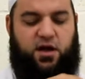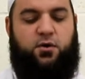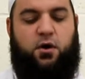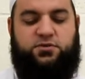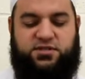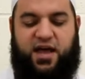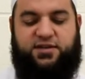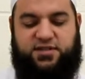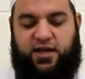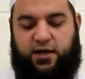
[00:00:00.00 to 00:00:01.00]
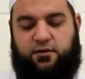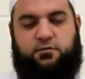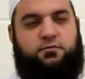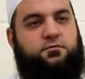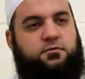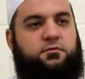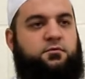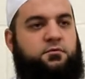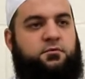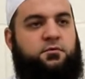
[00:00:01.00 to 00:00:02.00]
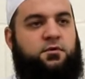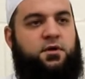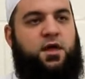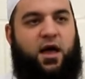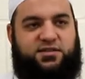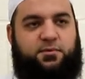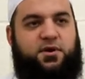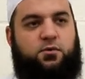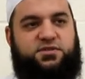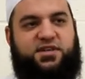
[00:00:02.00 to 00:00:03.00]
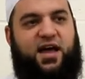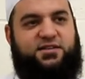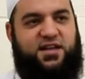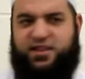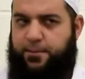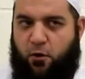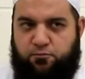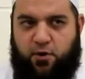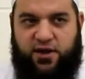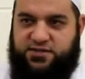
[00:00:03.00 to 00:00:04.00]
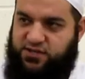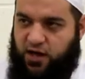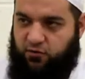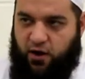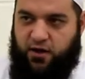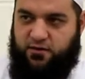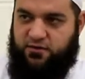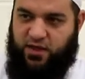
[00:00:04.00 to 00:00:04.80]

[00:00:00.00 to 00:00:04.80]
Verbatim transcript: holds his hands here, and someone holds his hands here, they're both praying salah, right?